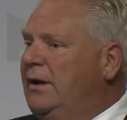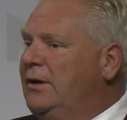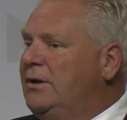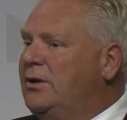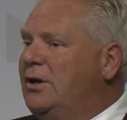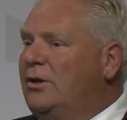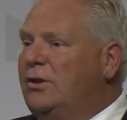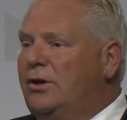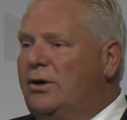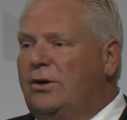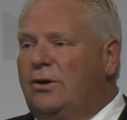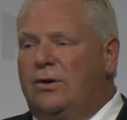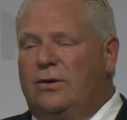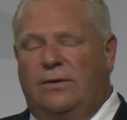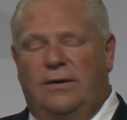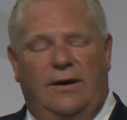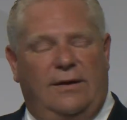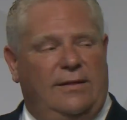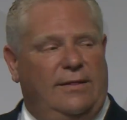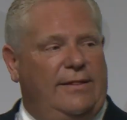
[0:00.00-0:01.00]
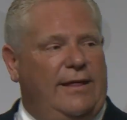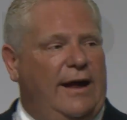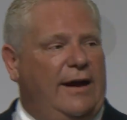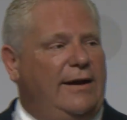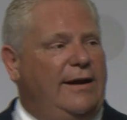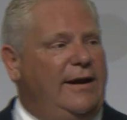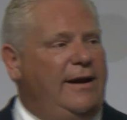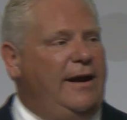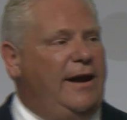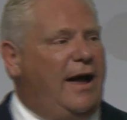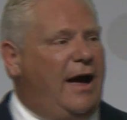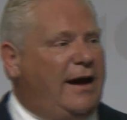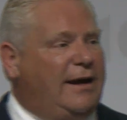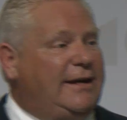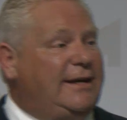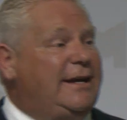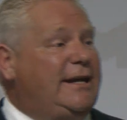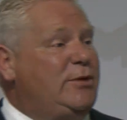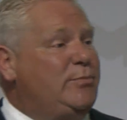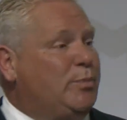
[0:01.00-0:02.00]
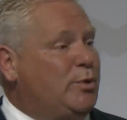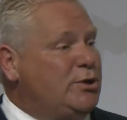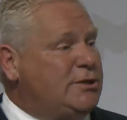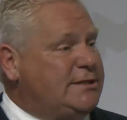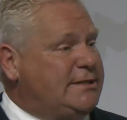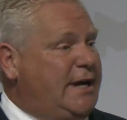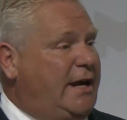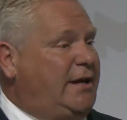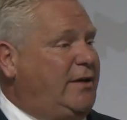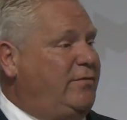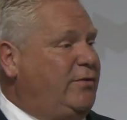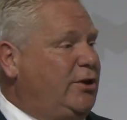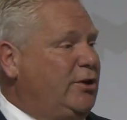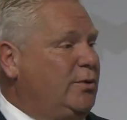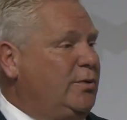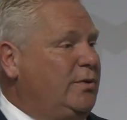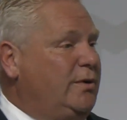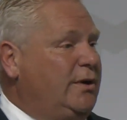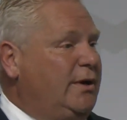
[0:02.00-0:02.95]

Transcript: to learn that 90% of you